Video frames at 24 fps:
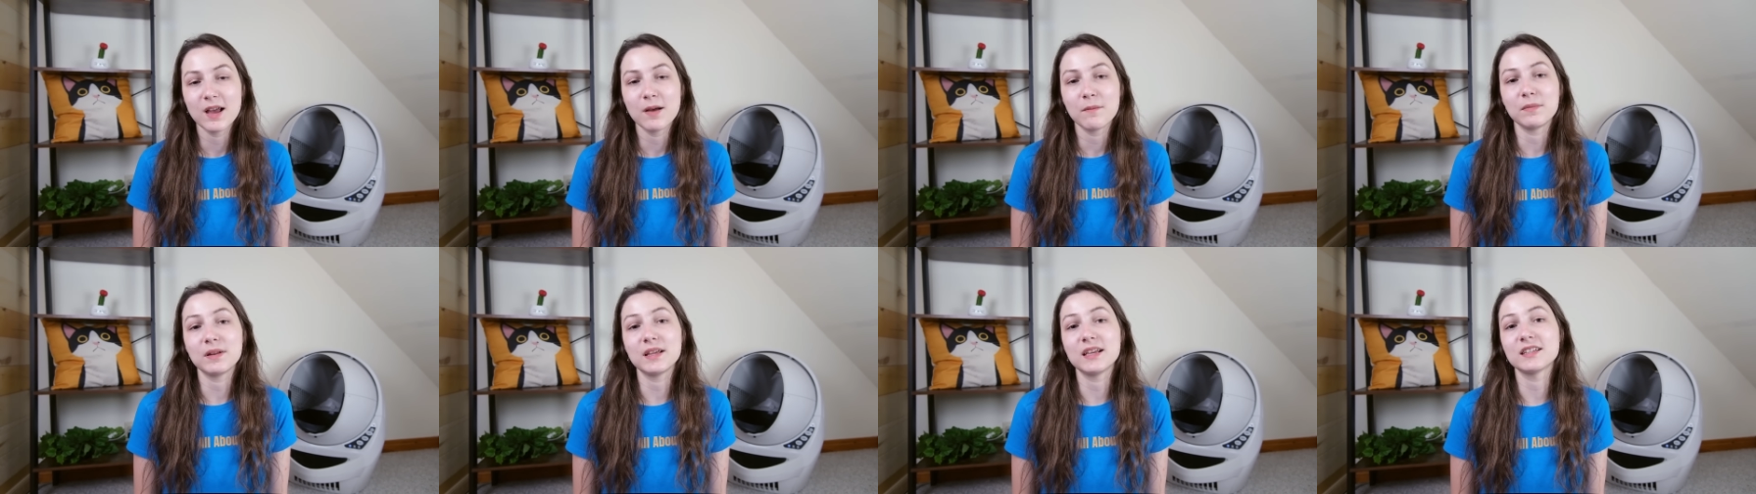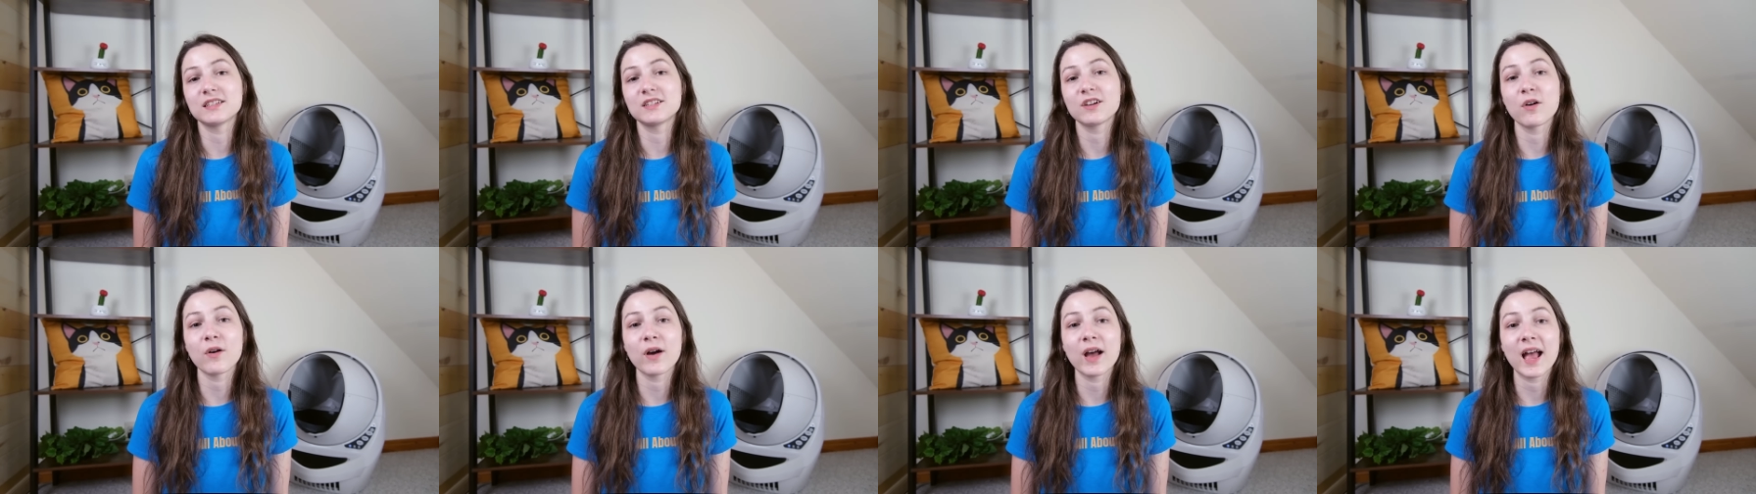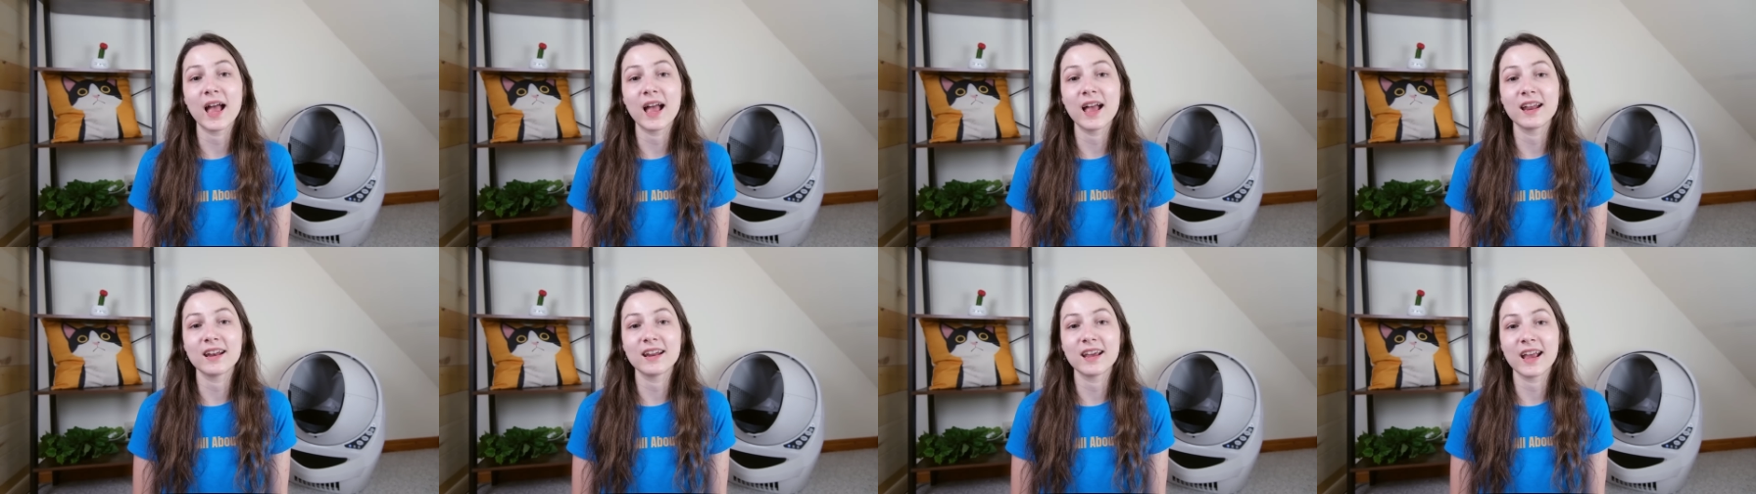please go
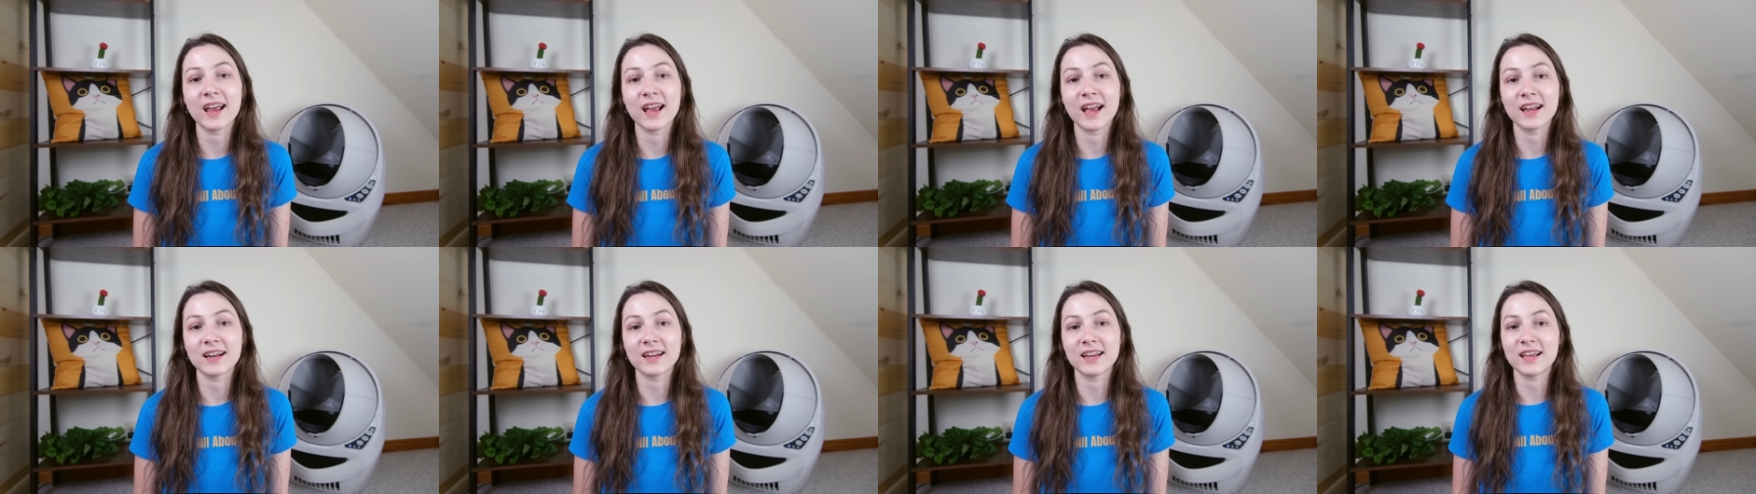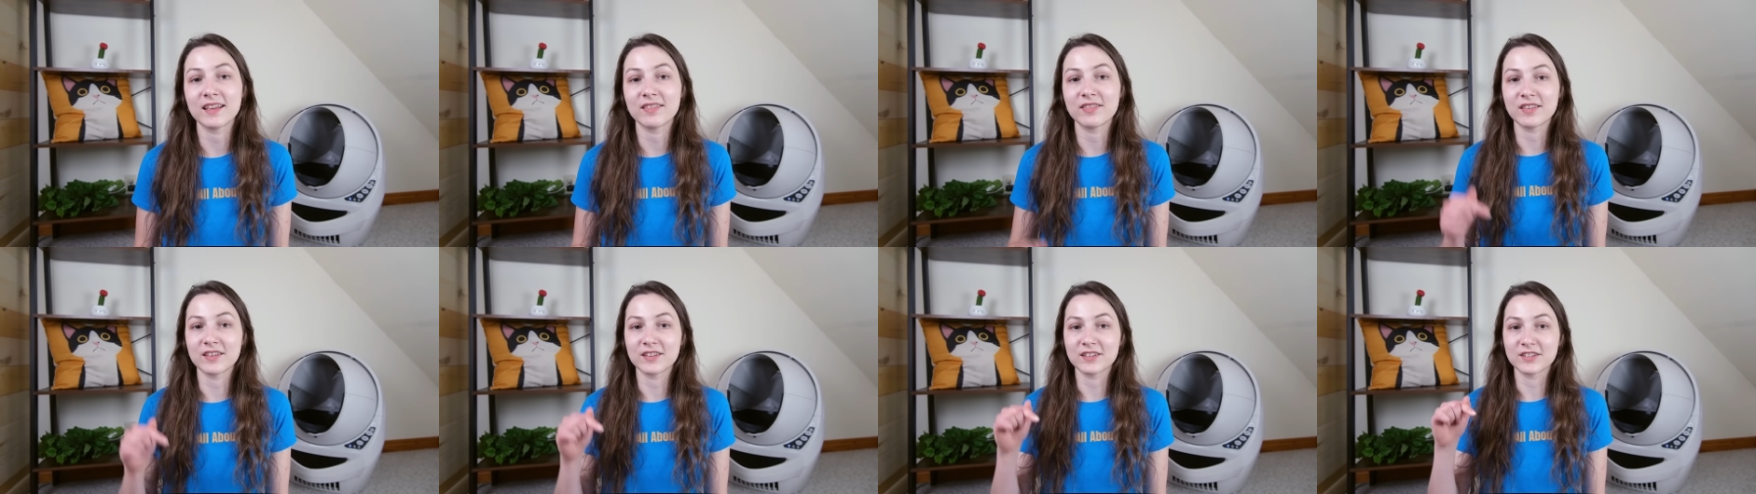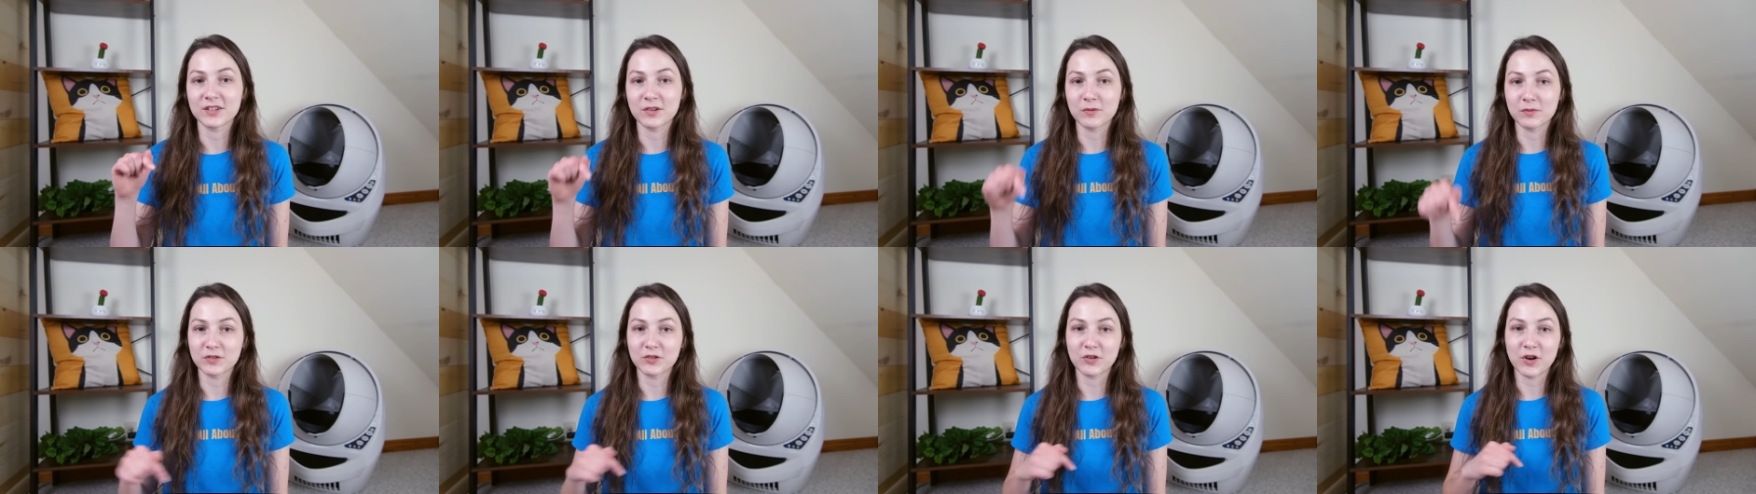ahead and hit the
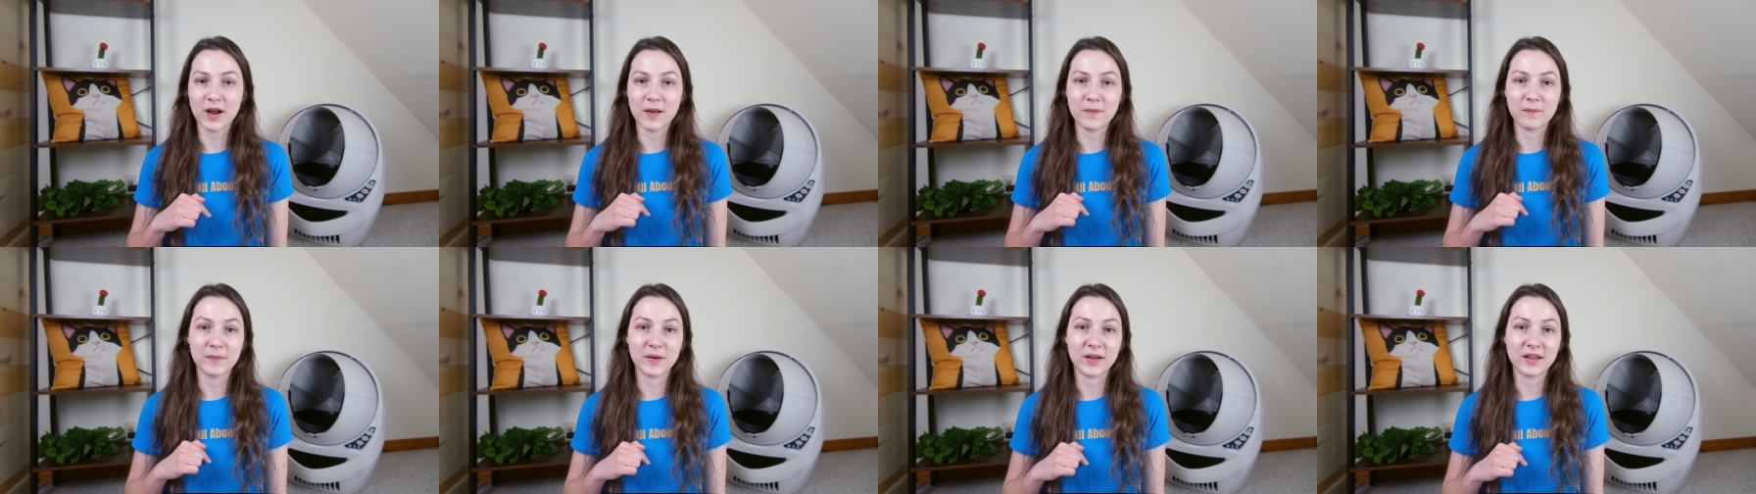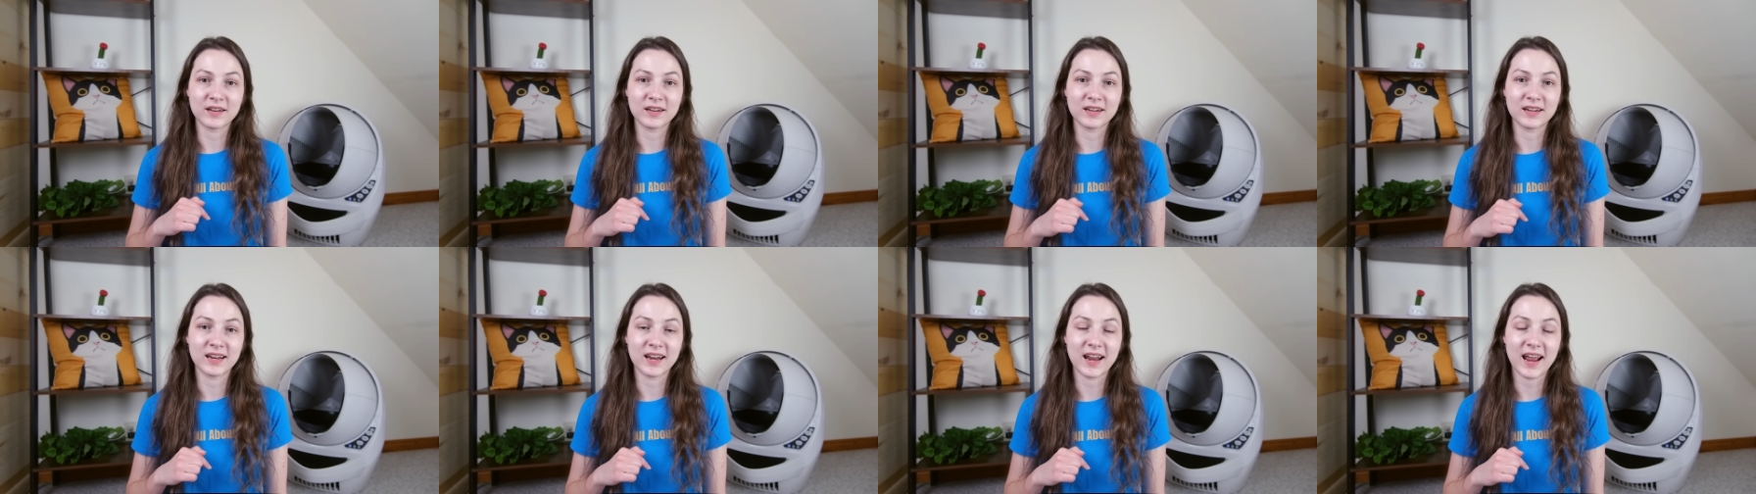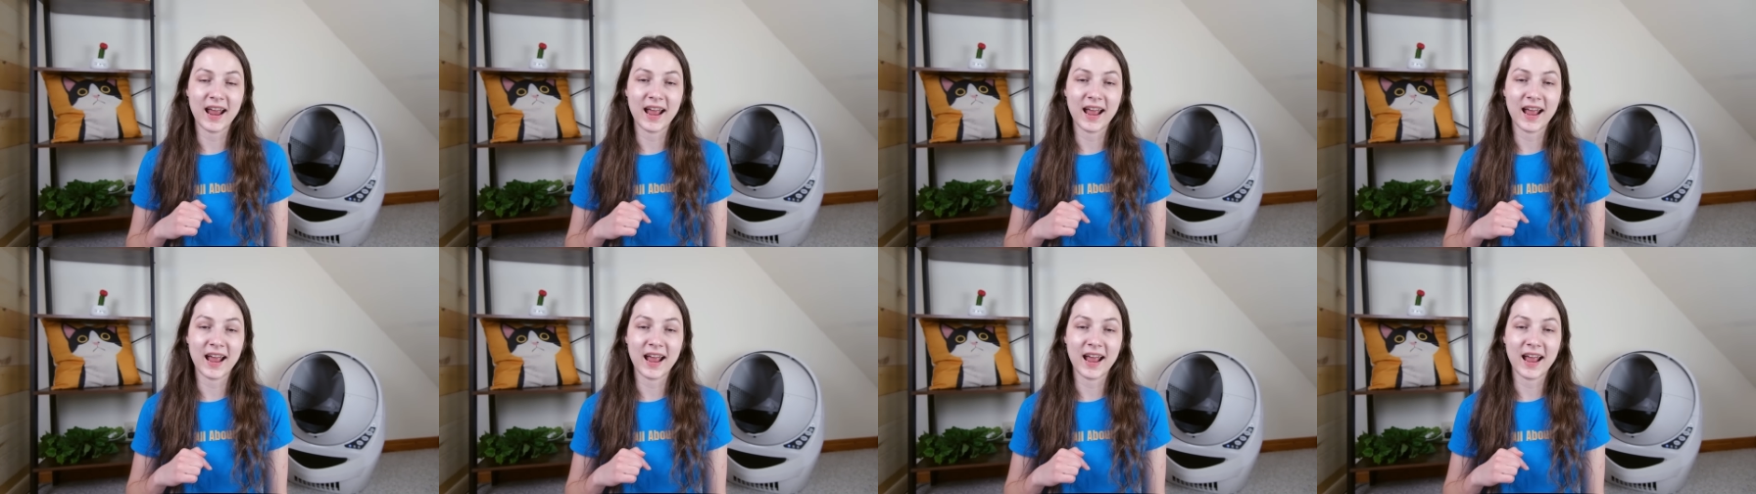subscribe button